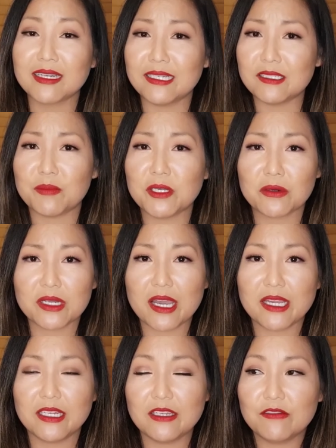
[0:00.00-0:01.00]
I need to be
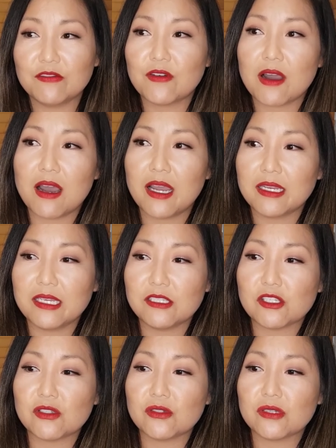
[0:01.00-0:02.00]
creative. I
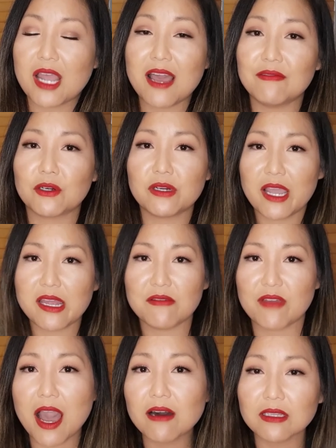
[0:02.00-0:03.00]
need to have a
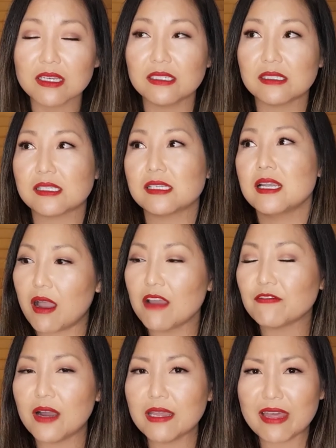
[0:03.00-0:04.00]
creative outlet. I
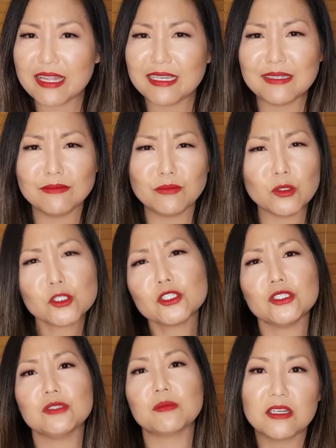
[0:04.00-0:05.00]
find that in BookTube.
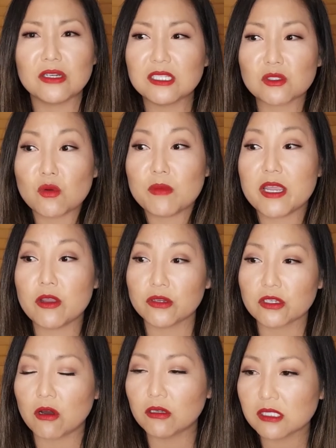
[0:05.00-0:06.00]
You know, it's all my
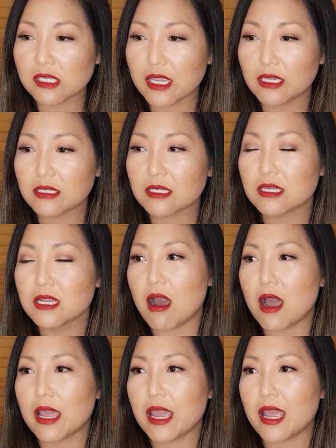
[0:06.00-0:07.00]
own content.
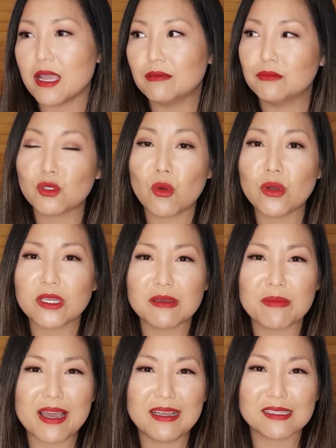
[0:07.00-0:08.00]
I am talking
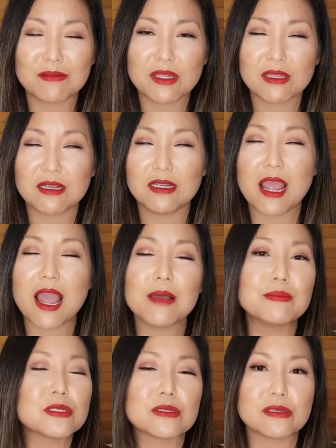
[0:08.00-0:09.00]
about something that I
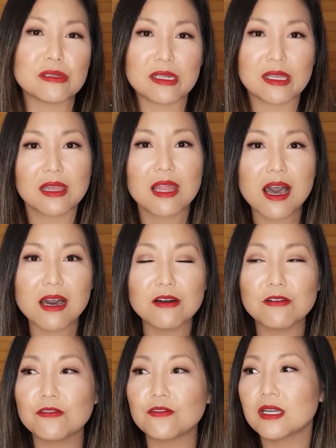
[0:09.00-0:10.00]
absolutely
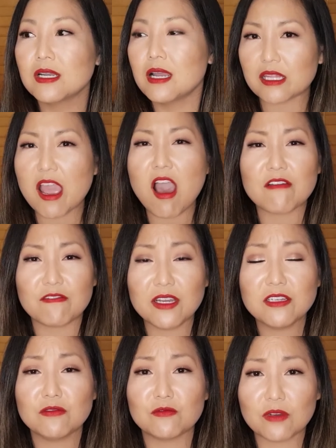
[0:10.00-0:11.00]
love. Yeah, I
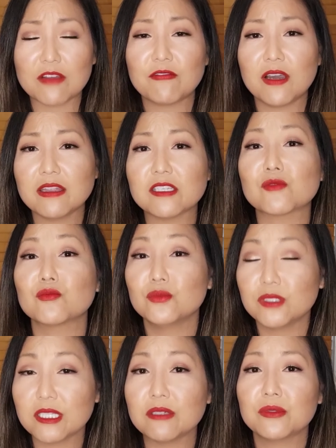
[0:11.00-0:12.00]
find it I find this
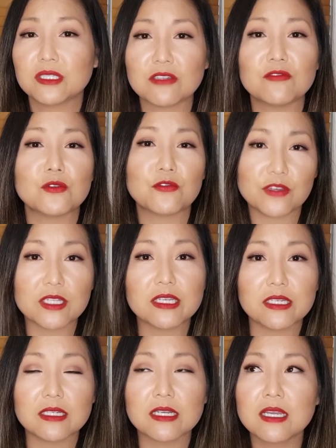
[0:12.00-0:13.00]
really really
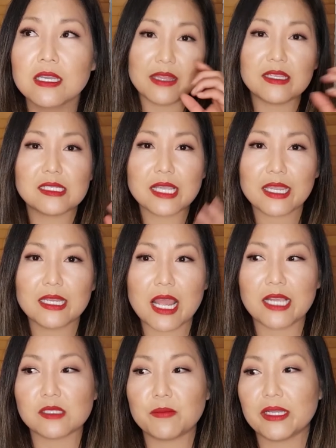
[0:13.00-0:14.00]
fulfilling. And the second
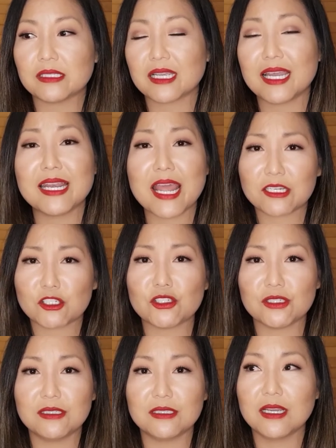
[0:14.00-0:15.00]
aspect,
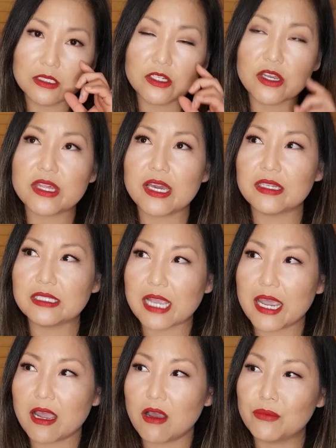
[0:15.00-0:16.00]
connection. You know, the other
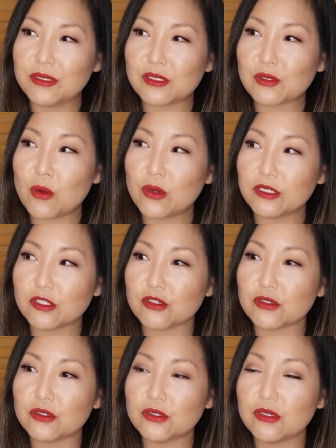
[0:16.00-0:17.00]
day I was talking
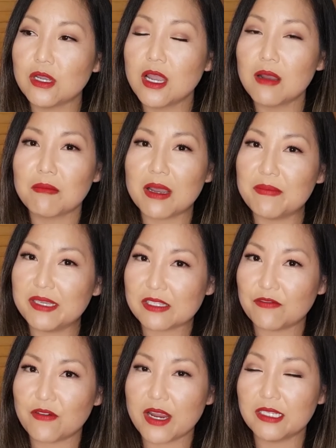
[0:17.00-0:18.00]
to my
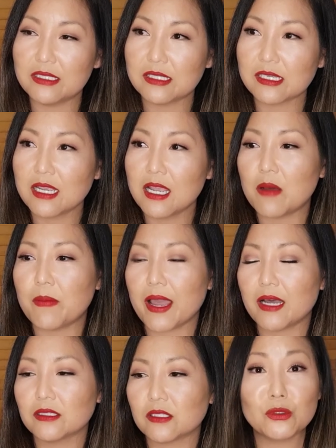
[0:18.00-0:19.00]
best friend
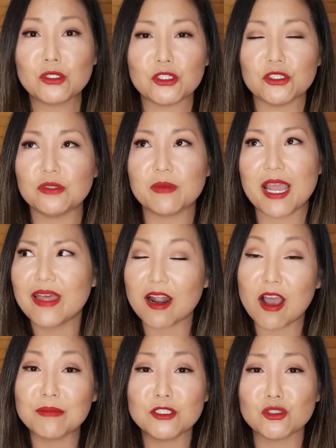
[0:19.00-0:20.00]
about BookTube
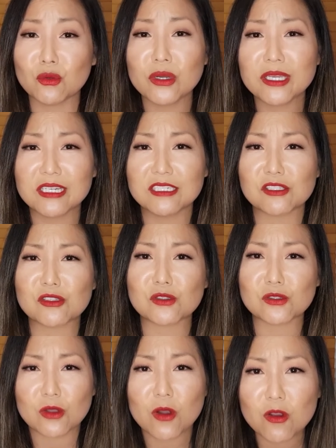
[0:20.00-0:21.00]
that I'm enjoying it
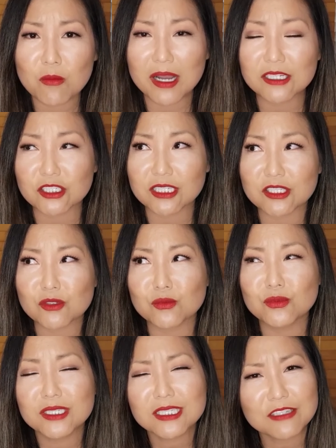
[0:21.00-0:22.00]
so much and it's
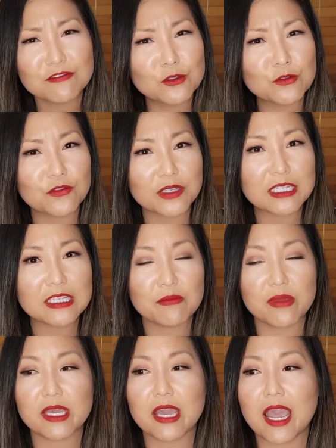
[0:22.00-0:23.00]
really fulfilling
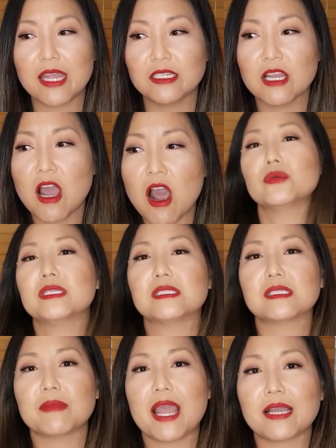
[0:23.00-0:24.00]
me and doing
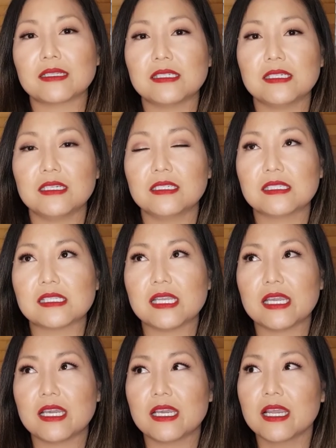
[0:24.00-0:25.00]
some acting and
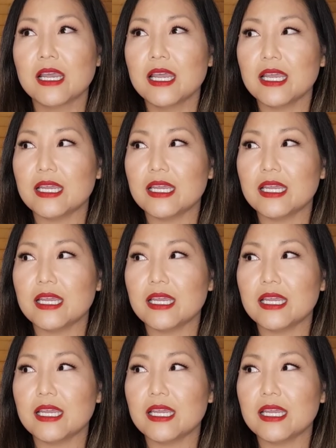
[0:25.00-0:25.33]
singing